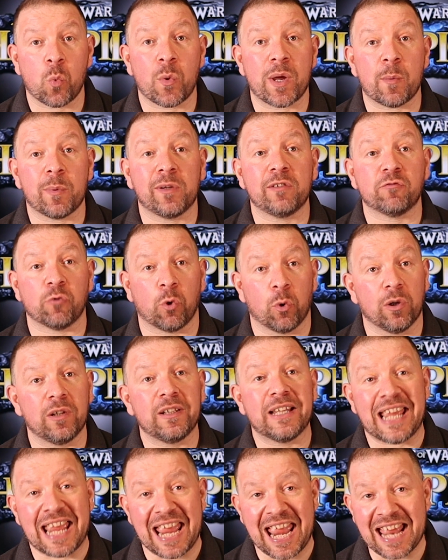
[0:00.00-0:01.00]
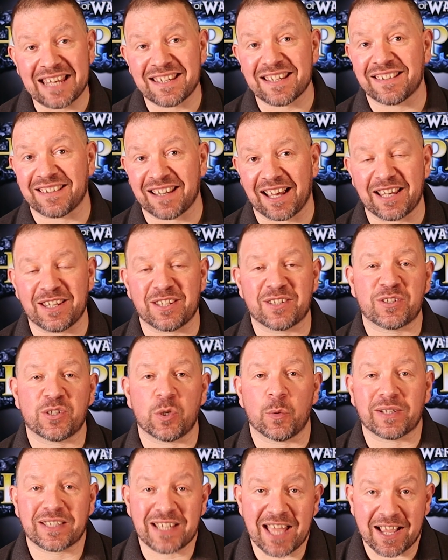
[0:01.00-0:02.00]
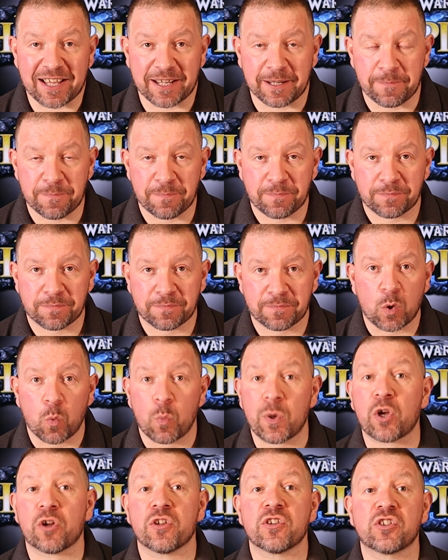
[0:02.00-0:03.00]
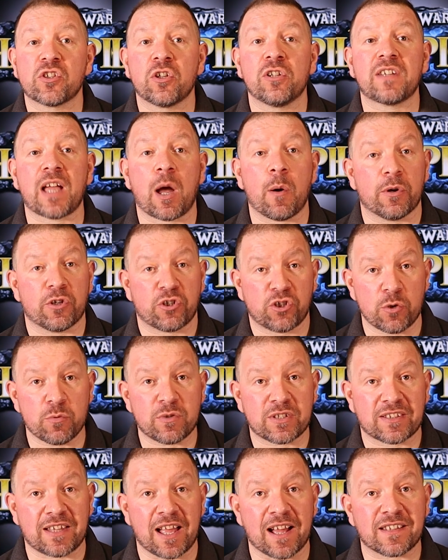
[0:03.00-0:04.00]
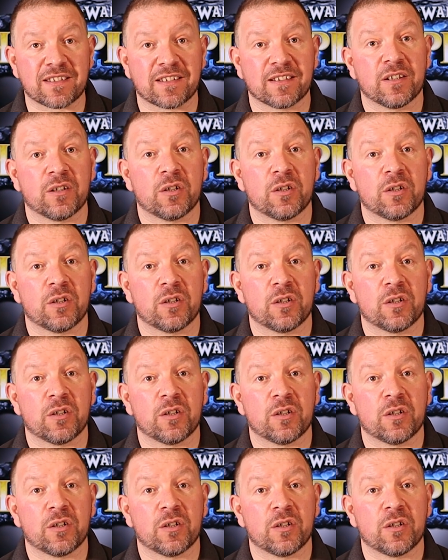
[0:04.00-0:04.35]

we will roll 8 dice to attack. We consult our shoot stat,